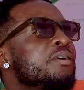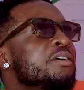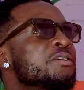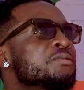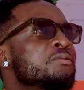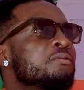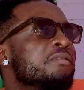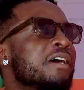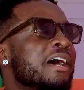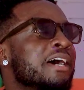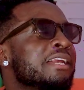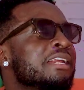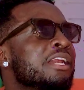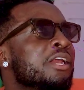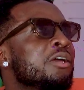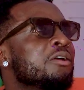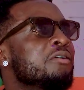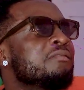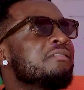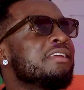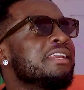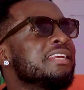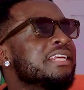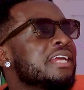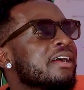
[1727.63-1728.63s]
we've had a lot of
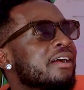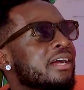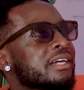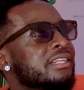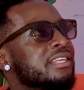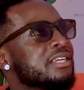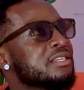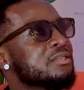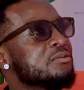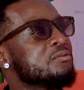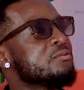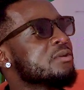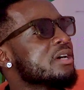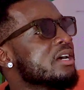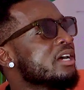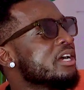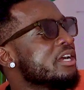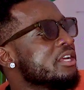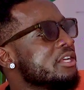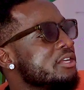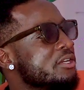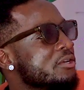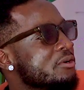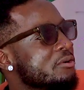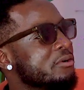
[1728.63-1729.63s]
lead characters who are,
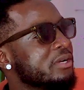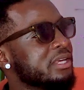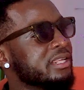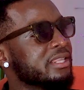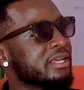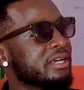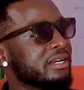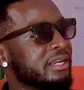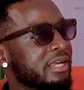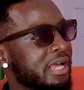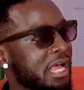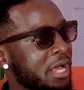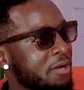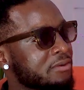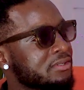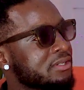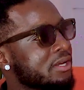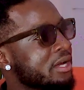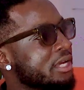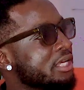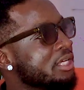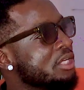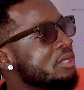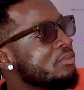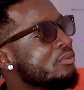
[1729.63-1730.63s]
either the Hausa,
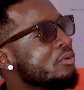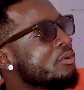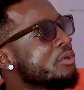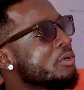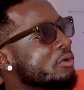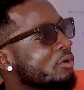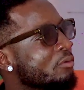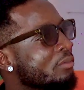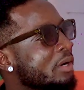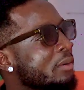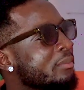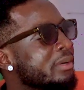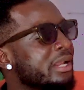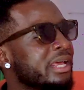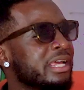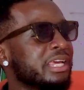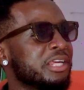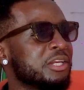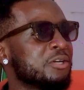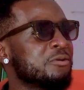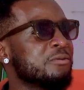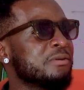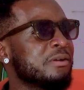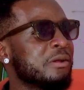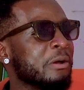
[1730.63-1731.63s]
Igbo, or Yoruba. I'm like,
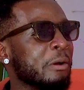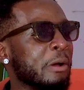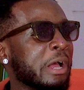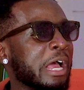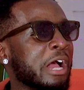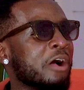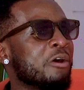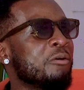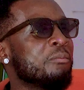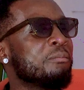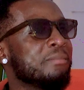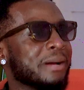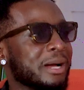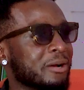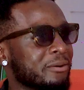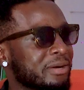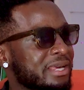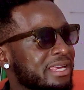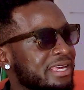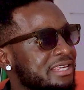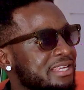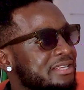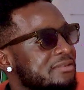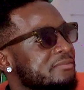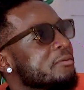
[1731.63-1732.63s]
how about
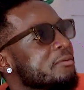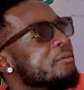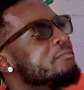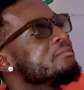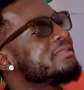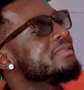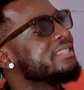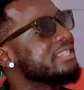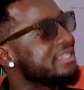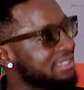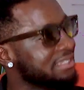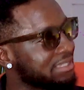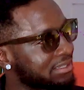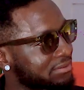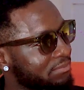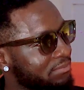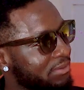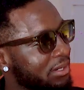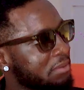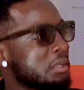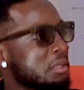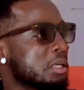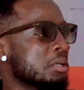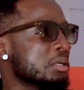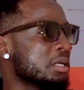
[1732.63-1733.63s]
he's from this?
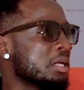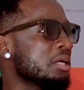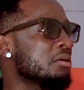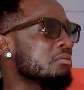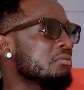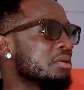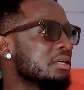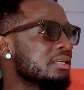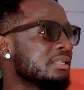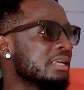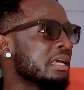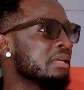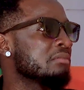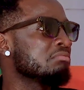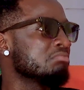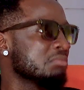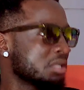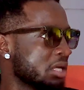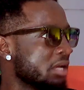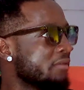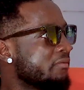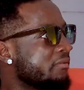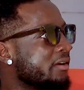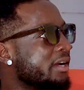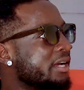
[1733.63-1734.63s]
Okay, he said,
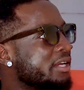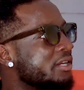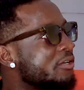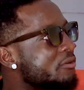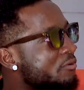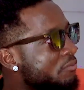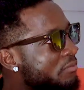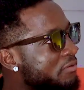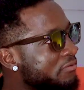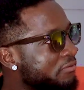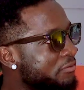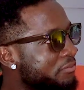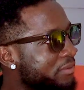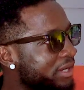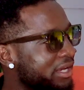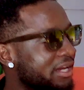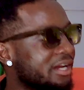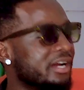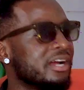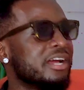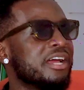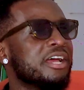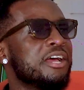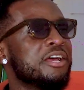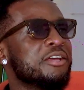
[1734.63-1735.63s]
okay, fine, it could be from here.
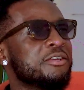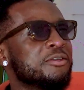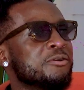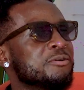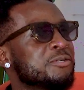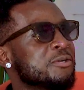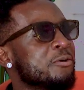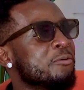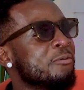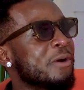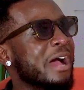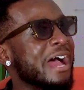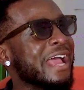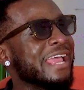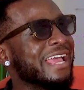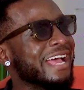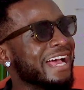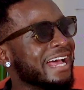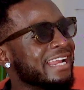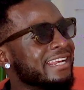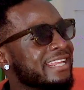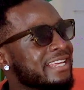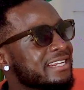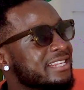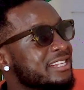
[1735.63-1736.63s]
So I
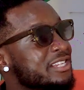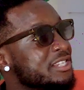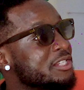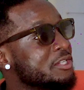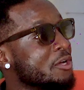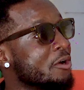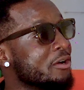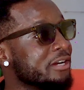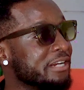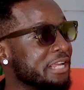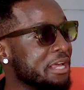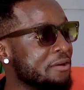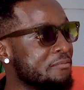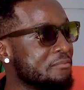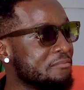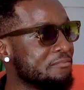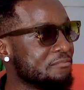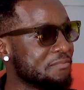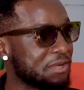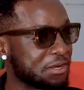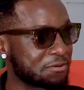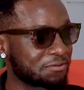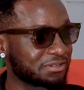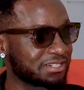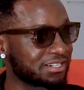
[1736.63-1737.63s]
added a surname.
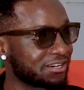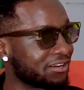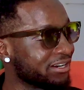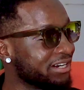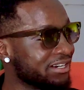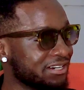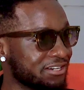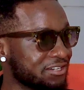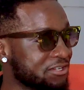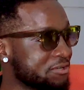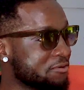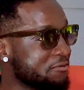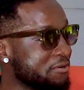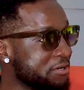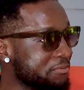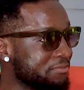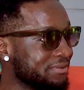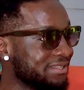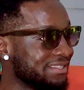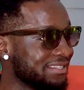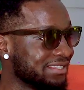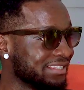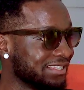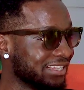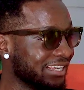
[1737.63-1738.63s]
It was not in the
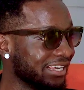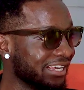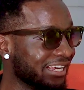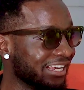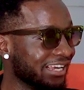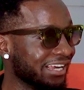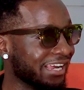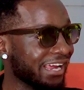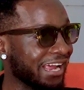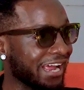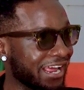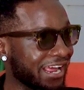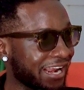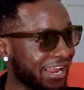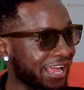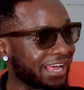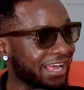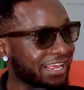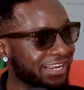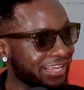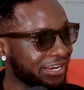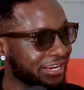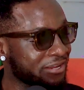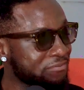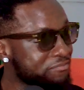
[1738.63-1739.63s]
script, and I
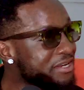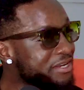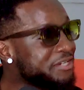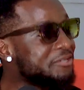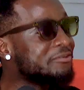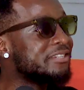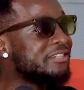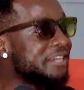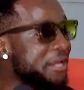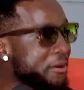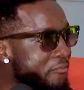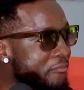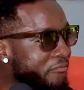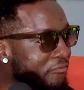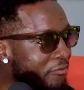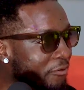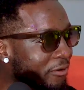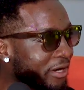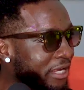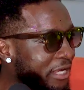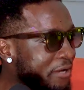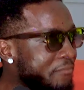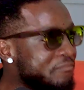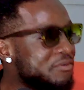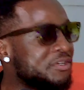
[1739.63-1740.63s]
added a middle name for
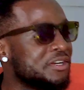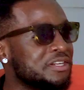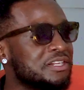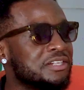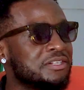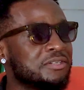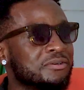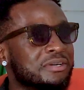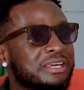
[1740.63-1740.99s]
him just to